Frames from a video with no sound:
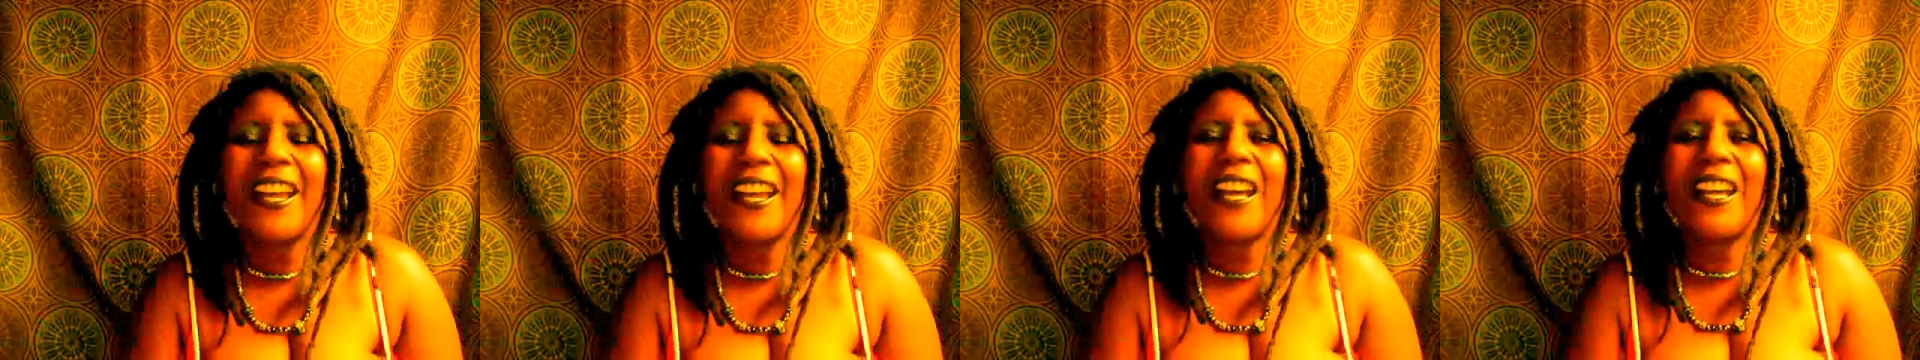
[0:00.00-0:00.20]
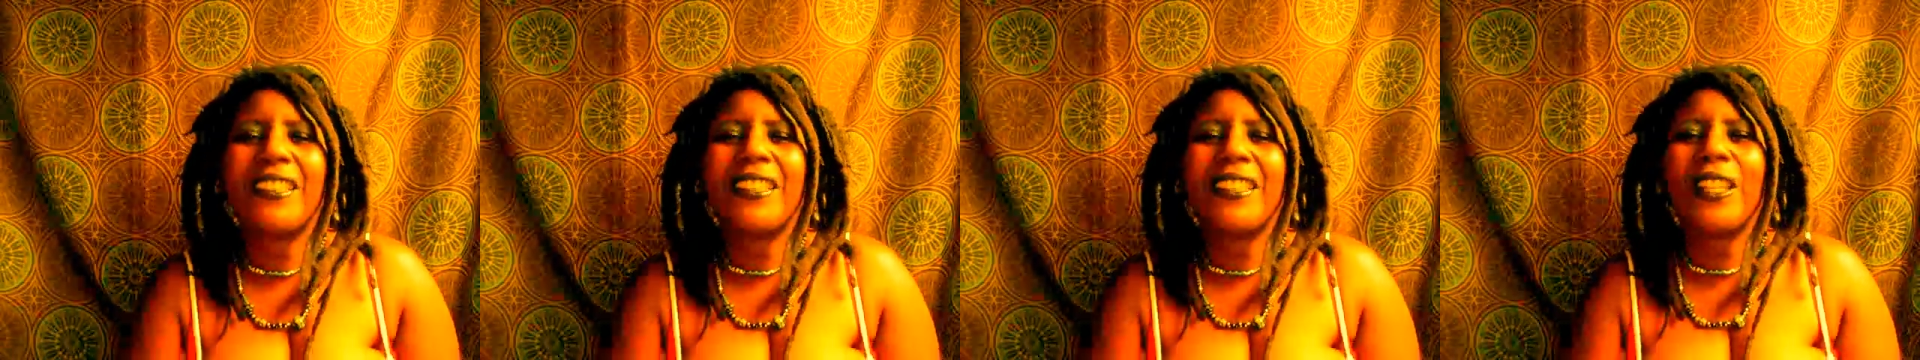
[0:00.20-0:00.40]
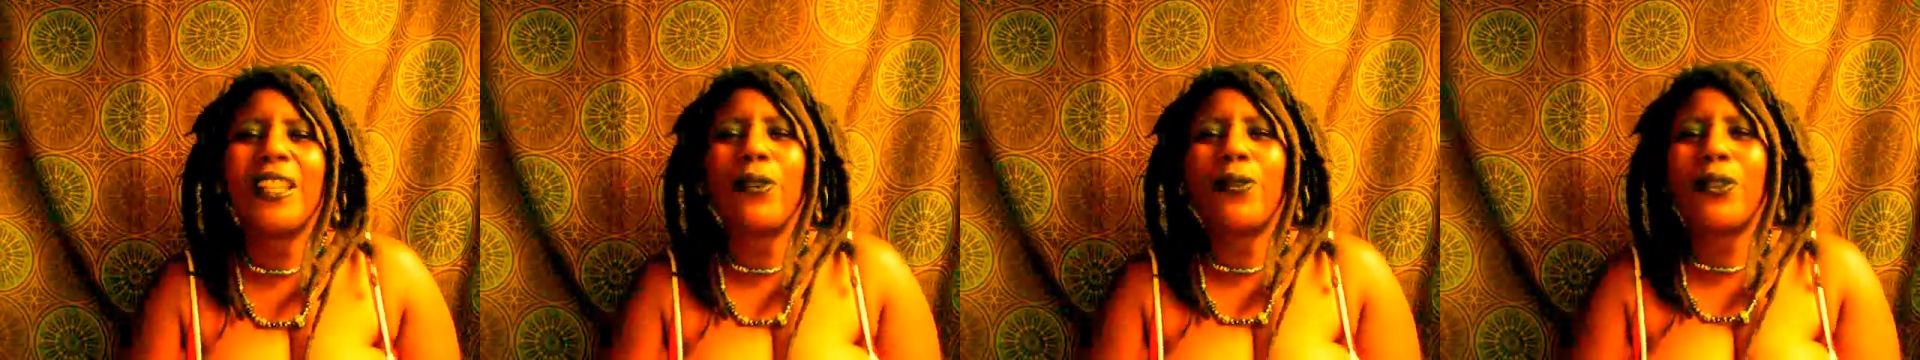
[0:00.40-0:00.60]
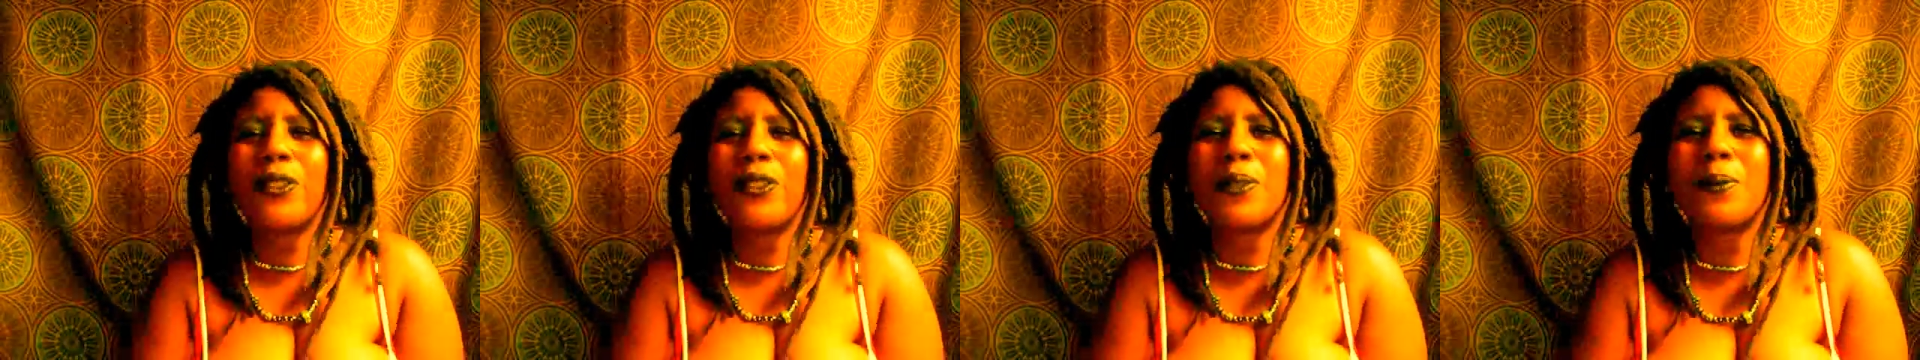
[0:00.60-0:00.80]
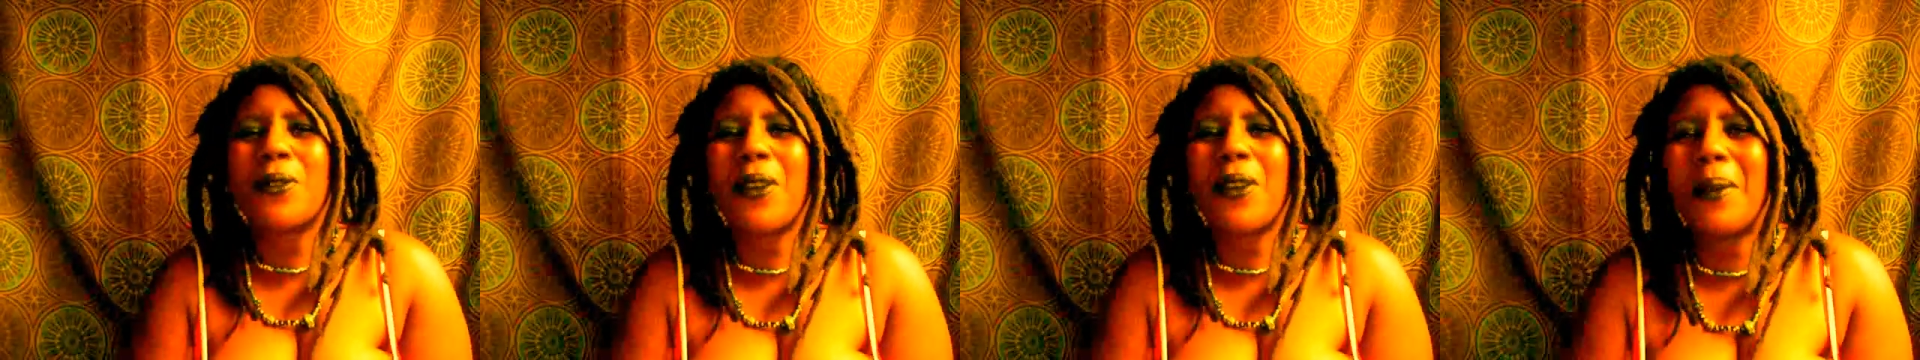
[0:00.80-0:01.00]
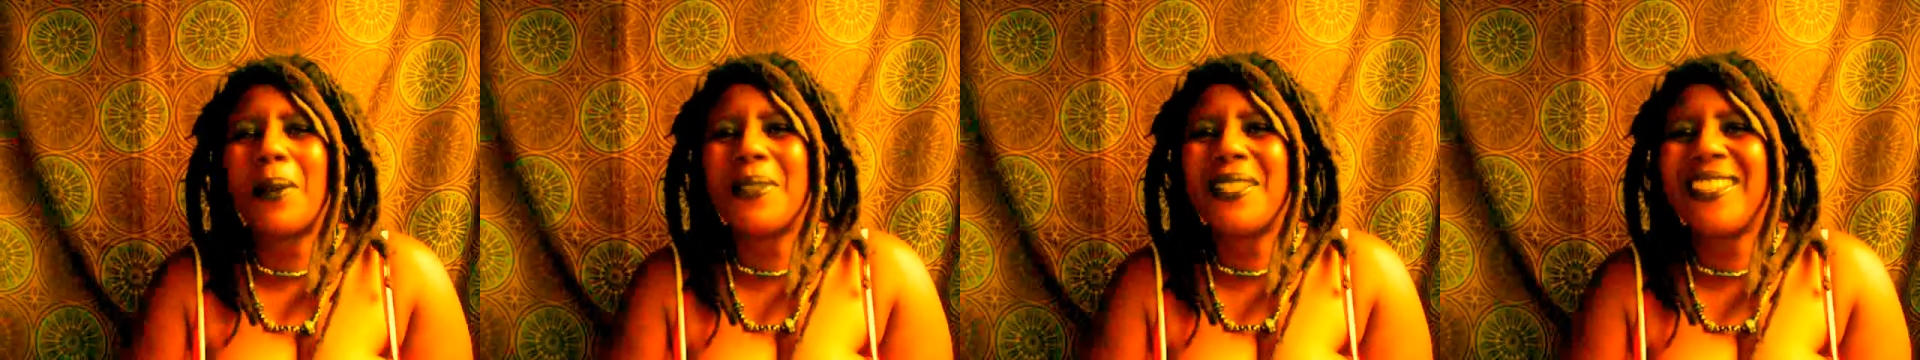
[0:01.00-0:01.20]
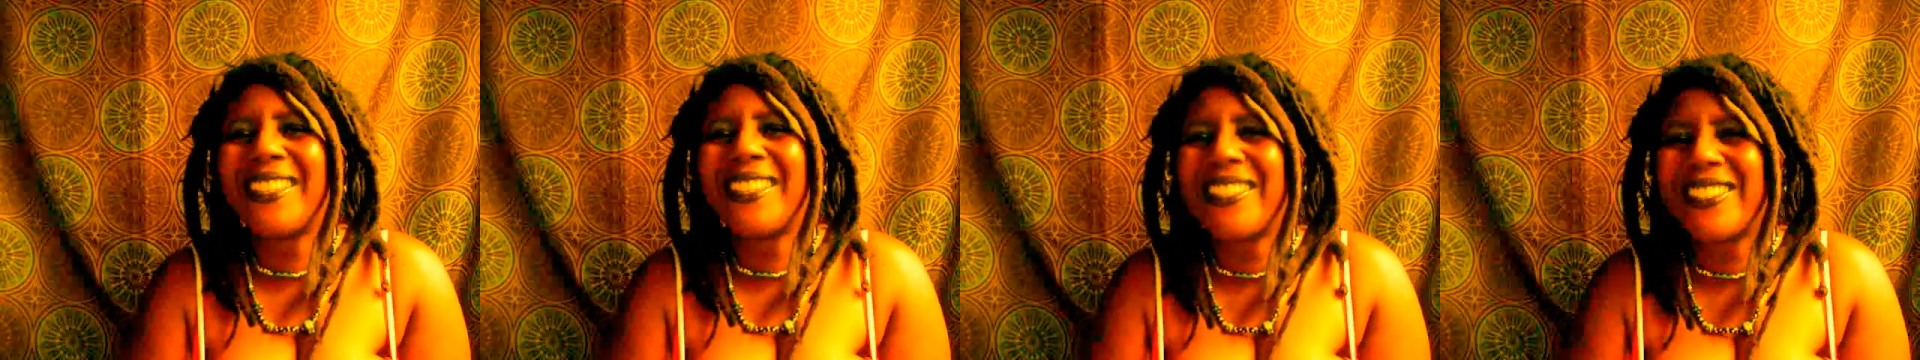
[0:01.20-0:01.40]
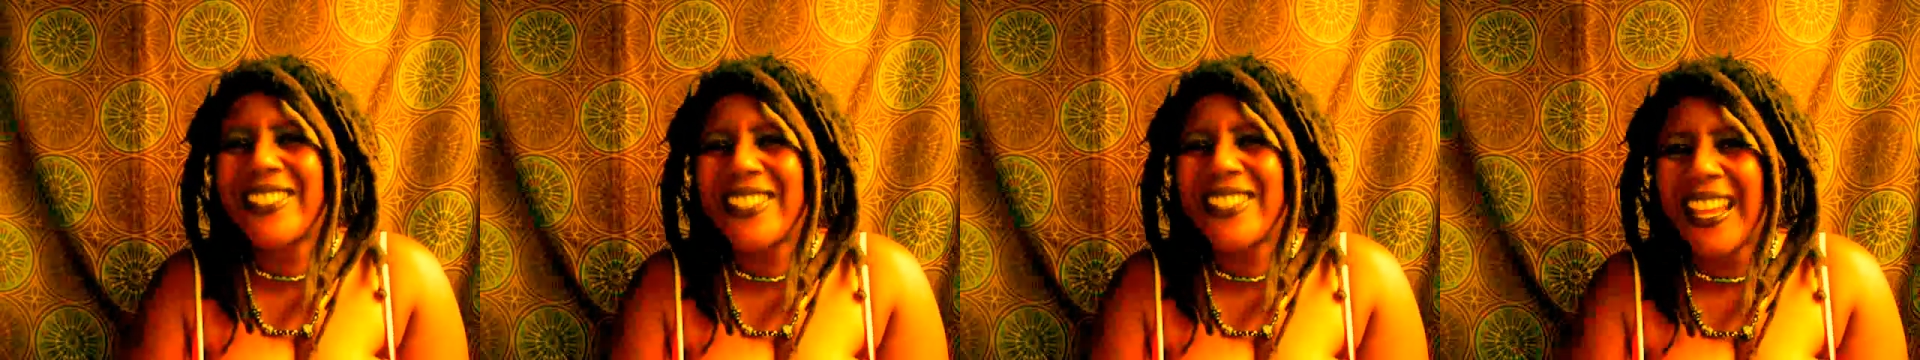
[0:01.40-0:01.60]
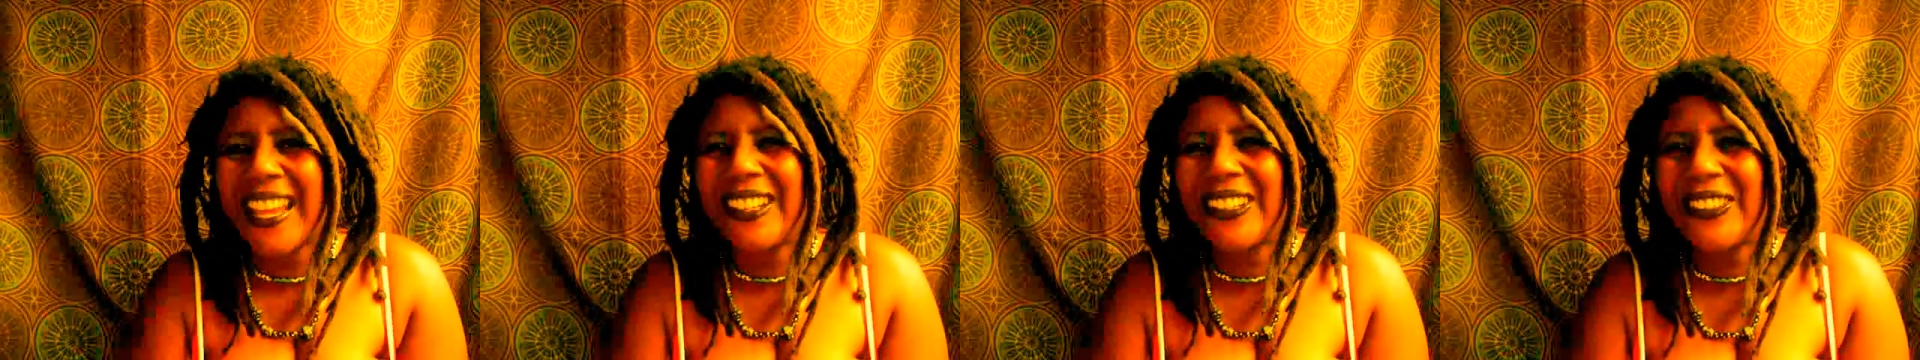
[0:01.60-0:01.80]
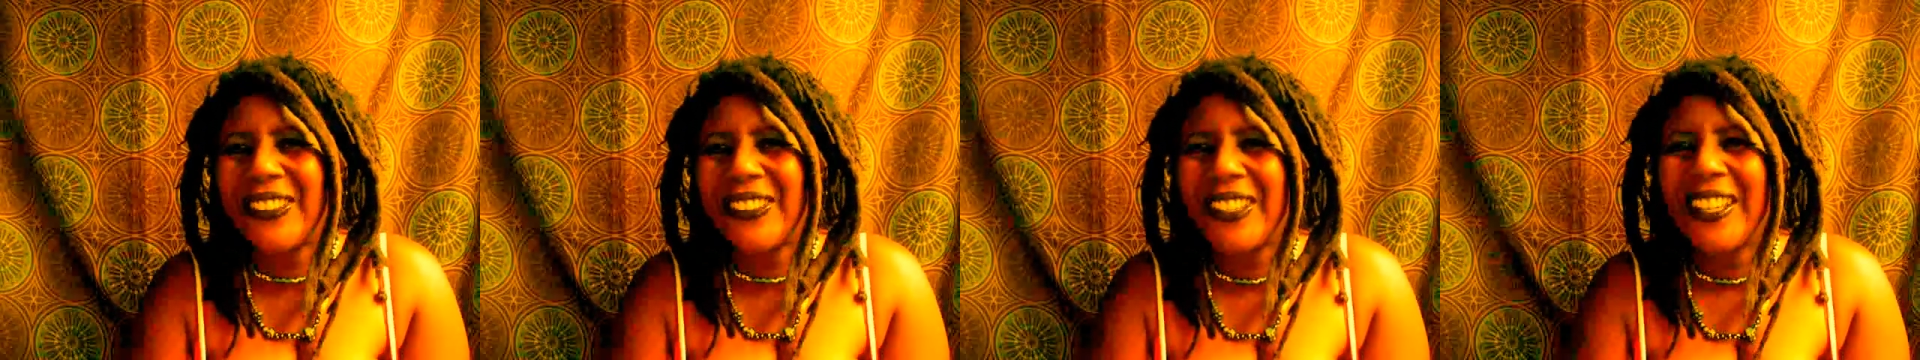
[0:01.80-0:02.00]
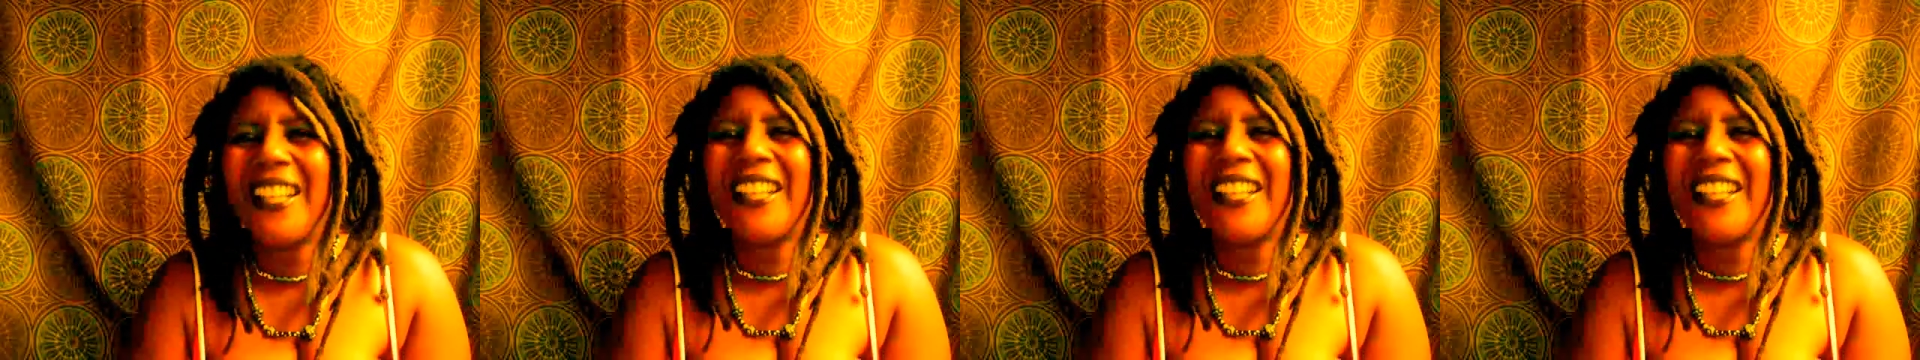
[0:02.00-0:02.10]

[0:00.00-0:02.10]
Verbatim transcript: Uh, thank you for subscribing to this channel.